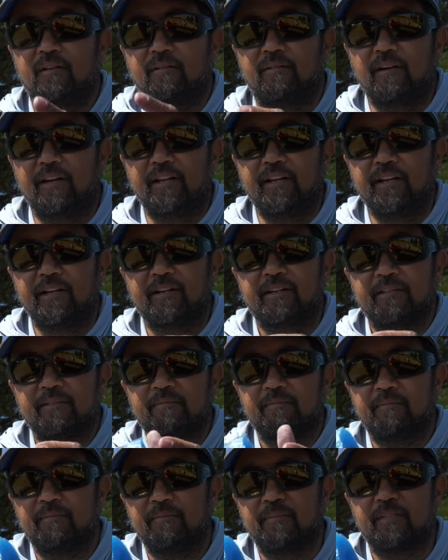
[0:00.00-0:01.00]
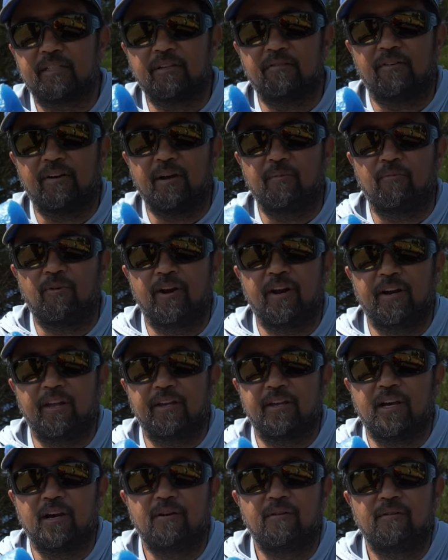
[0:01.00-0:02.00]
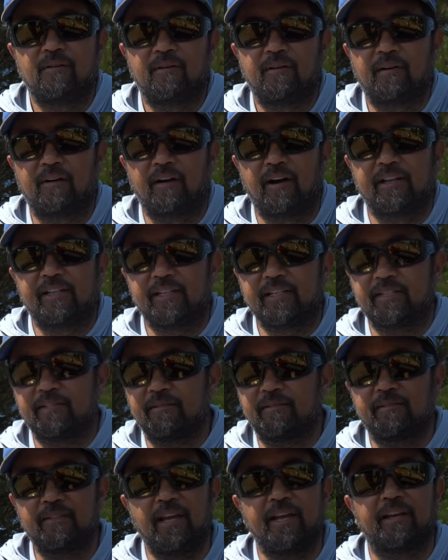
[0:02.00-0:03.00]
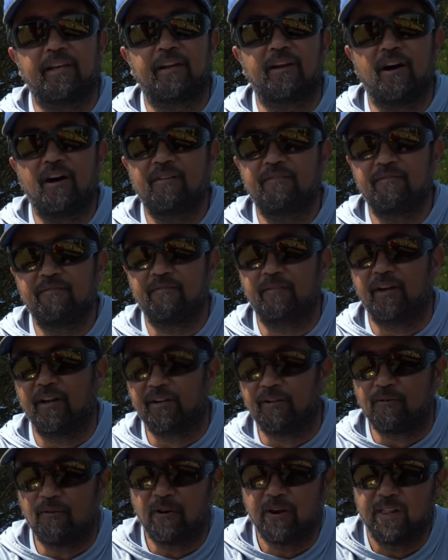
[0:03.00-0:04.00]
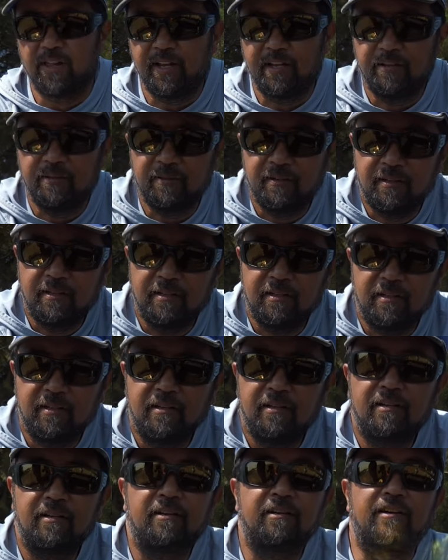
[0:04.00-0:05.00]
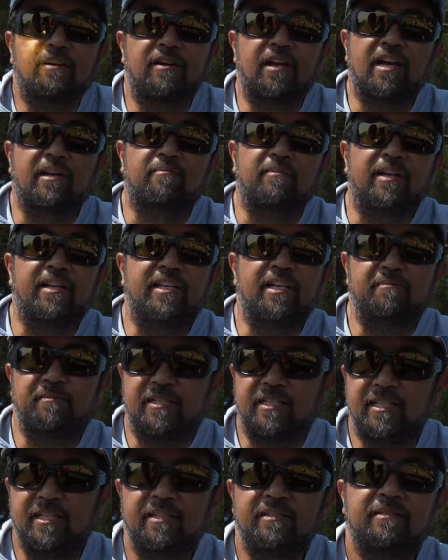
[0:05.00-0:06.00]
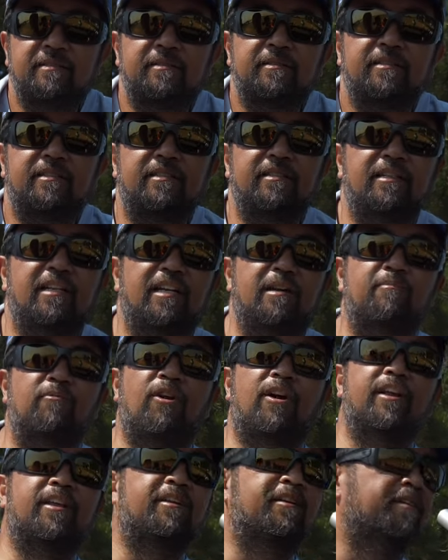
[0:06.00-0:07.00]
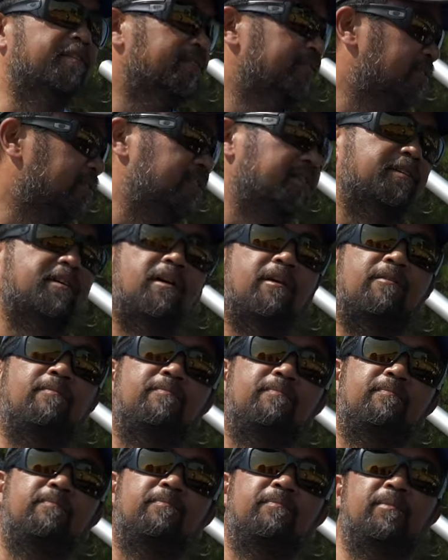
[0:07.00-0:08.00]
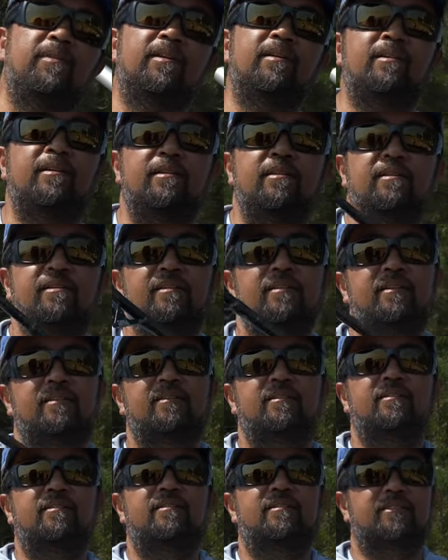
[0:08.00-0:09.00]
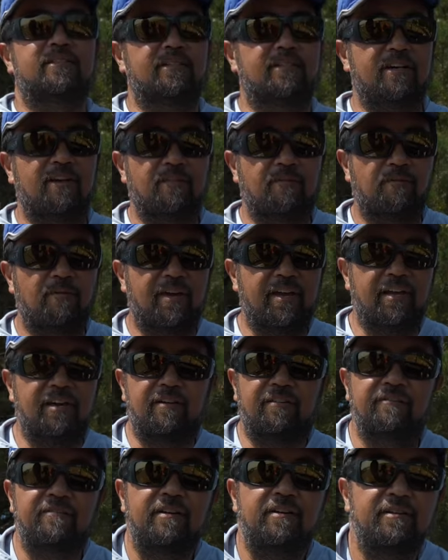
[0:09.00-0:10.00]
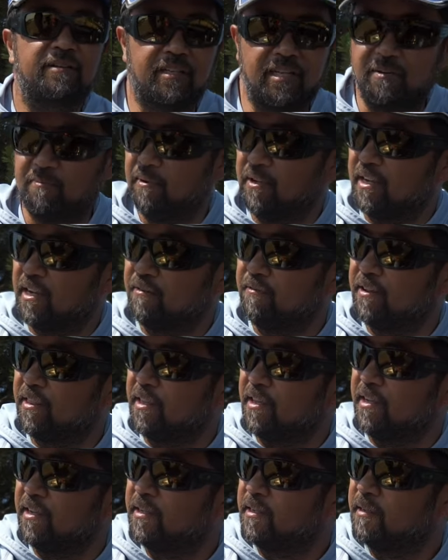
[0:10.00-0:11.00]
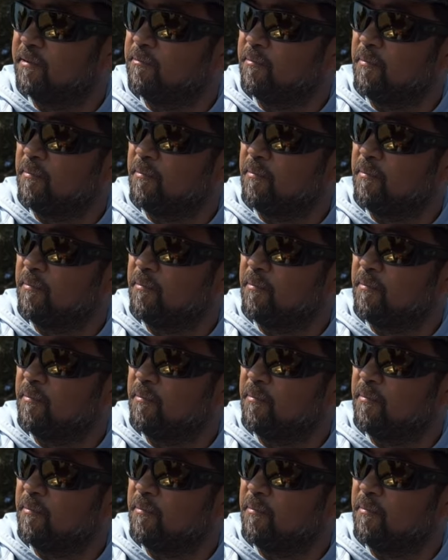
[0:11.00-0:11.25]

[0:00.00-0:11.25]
right here. So when I'm ready to go, I just take it off, uncoil it, connect my dipsy, and I'm ready to go. It's another way of keeping everything